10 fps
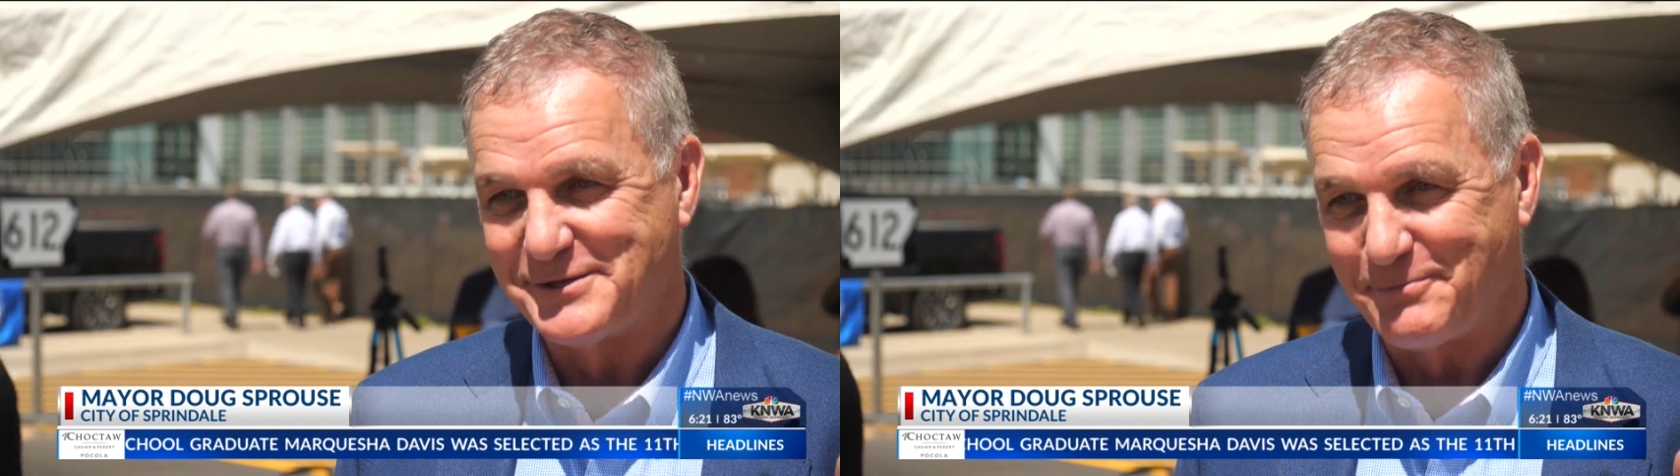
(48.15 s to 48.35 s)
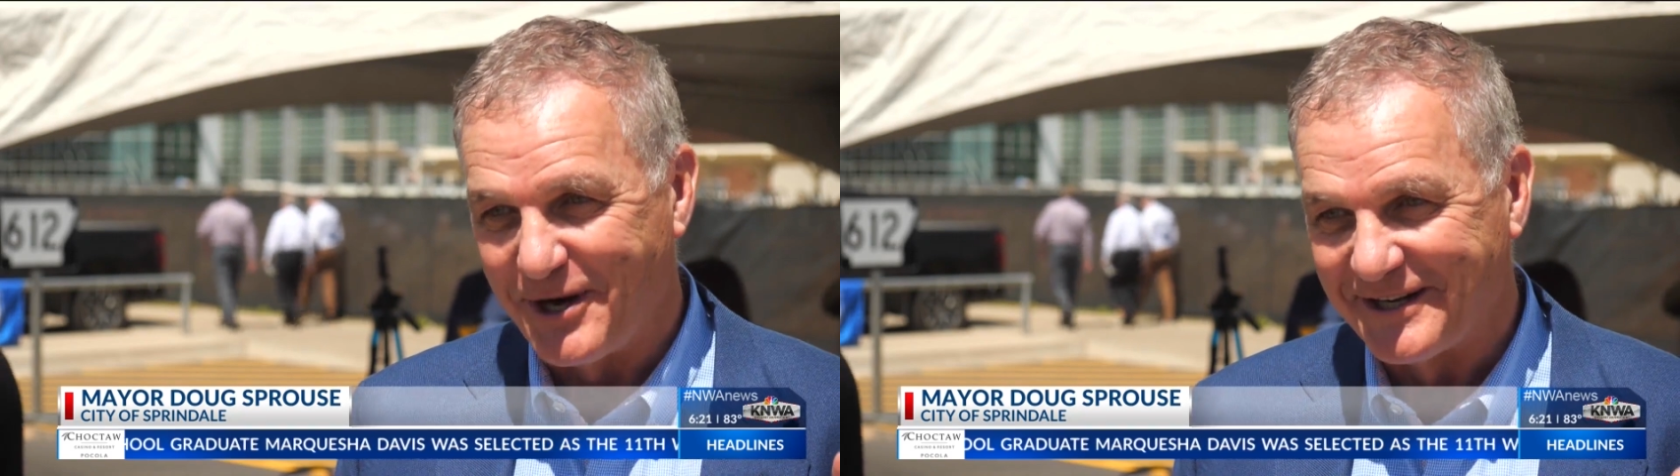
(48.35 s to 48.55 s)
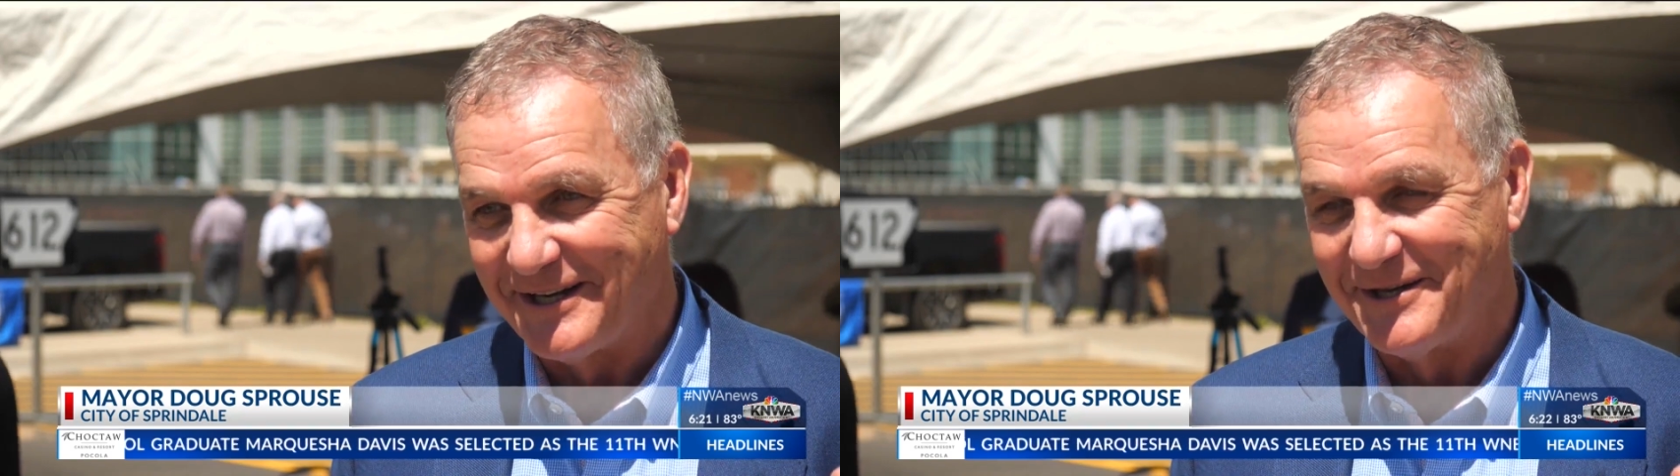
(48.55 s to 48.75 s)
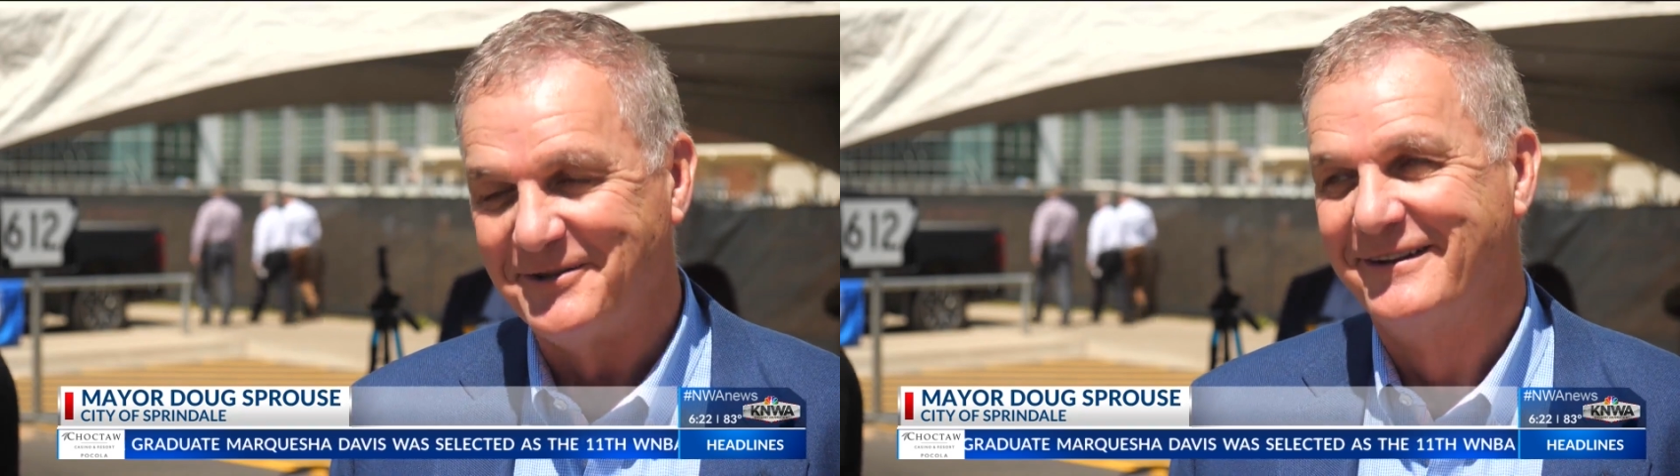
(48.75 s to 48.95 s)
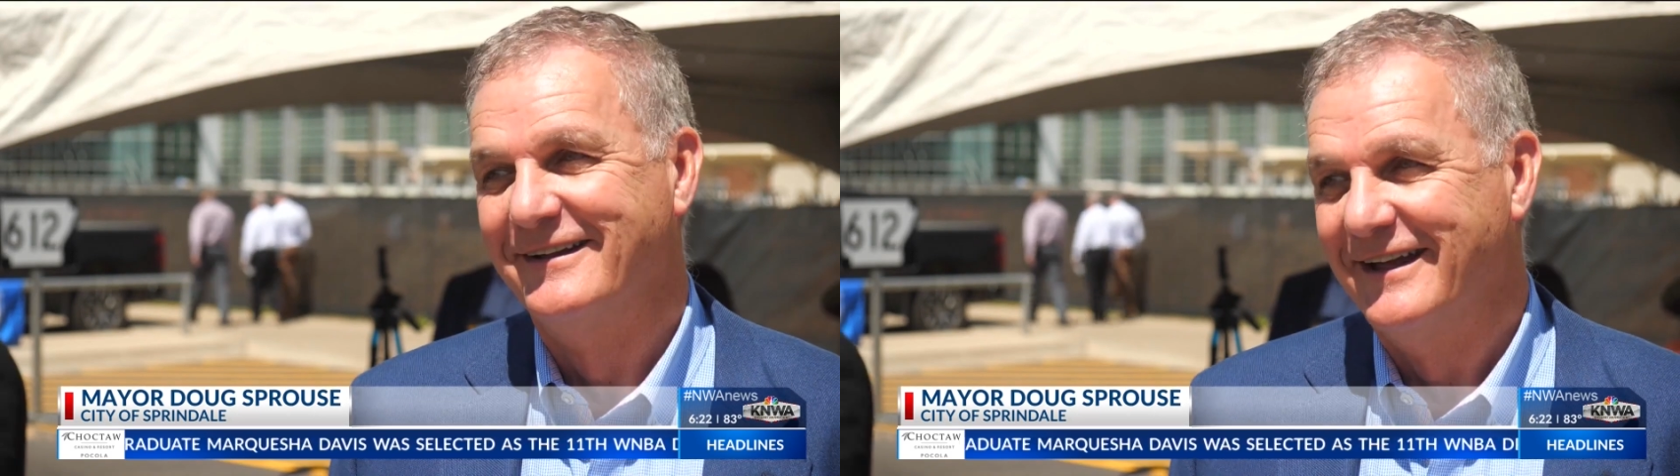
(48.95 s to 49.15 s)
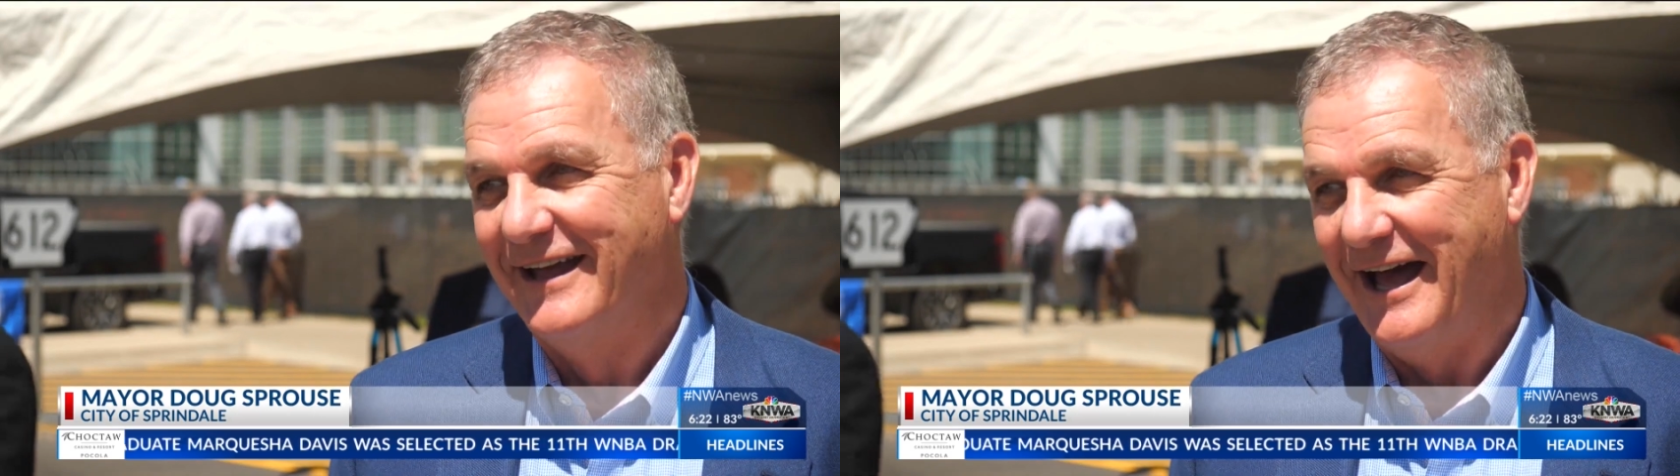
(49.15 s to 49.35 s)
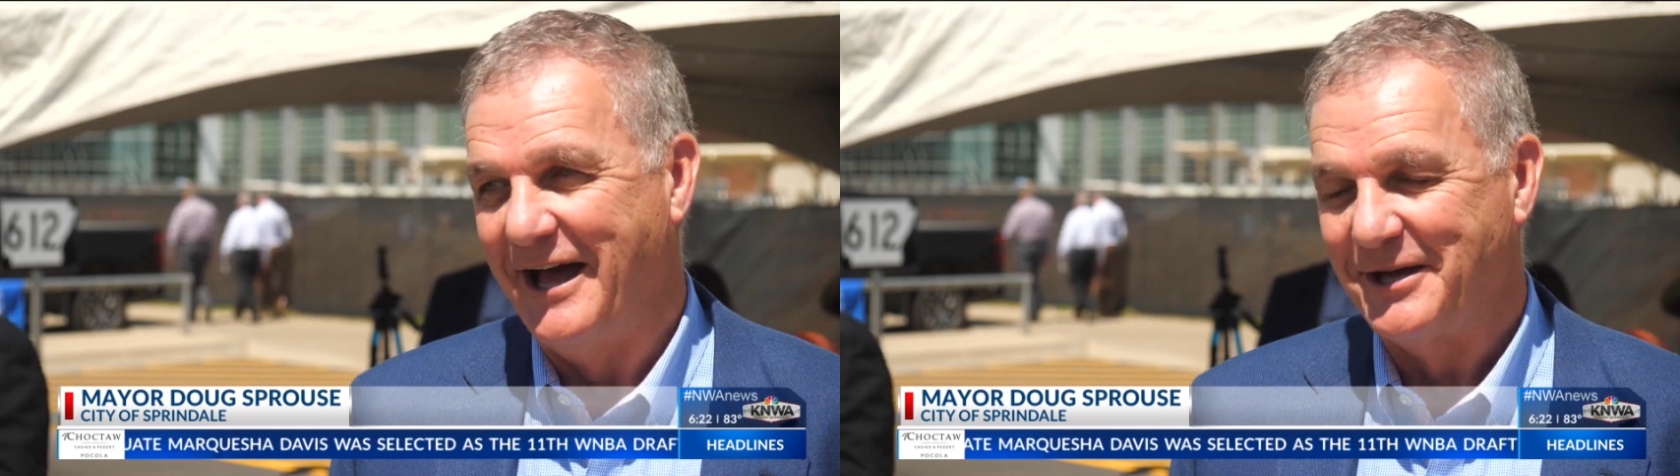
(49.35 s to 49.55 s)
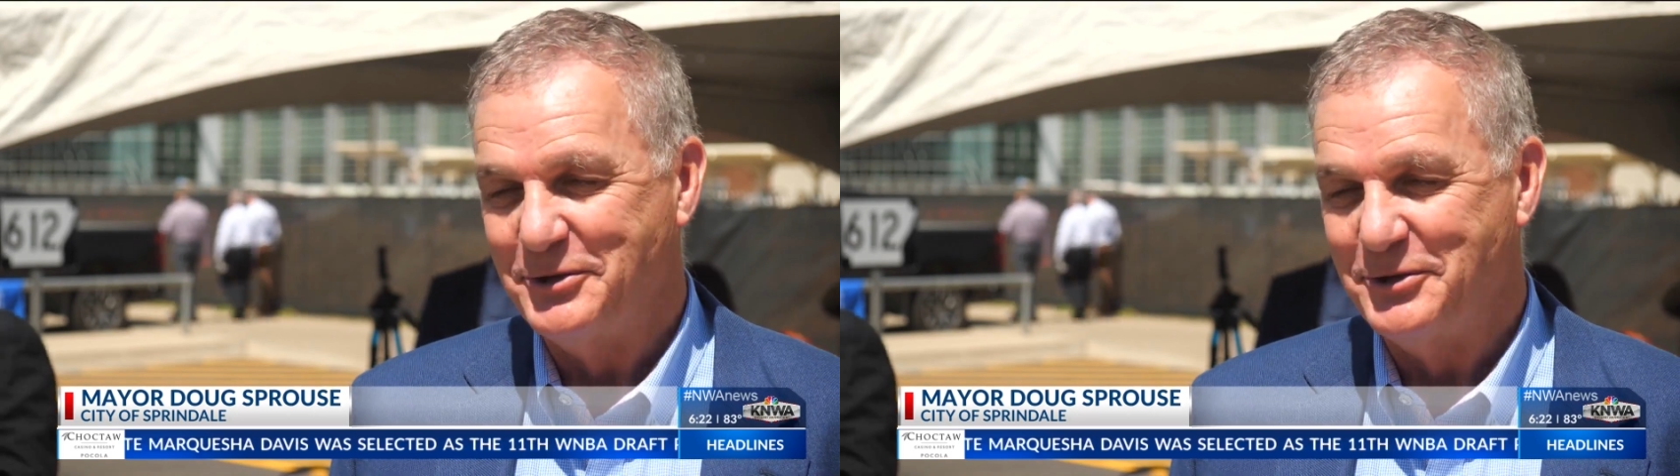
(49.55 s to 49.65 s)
Springdale, uh,